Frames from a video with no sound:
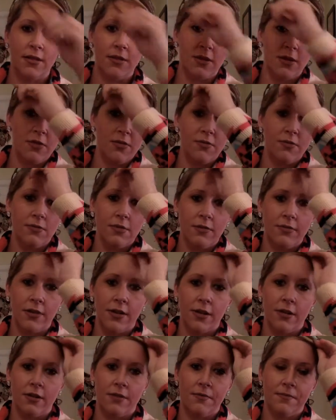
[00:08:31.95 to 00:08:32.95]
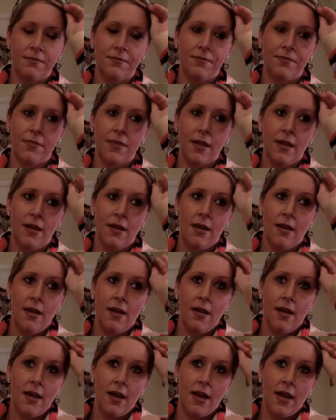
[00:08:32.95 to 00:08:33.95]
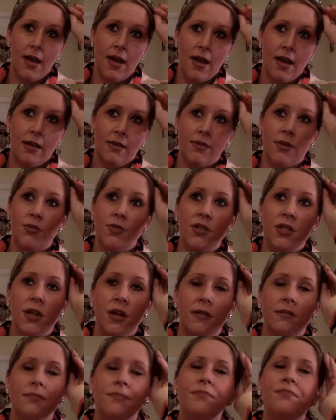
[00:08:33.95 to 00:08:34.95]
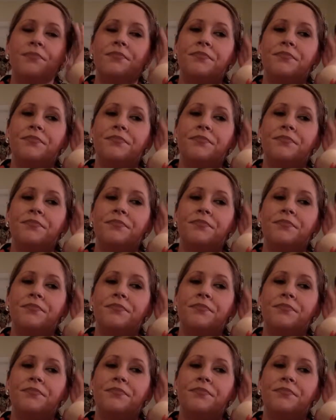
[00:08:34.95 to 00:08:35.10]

you know the flicker. And there was none.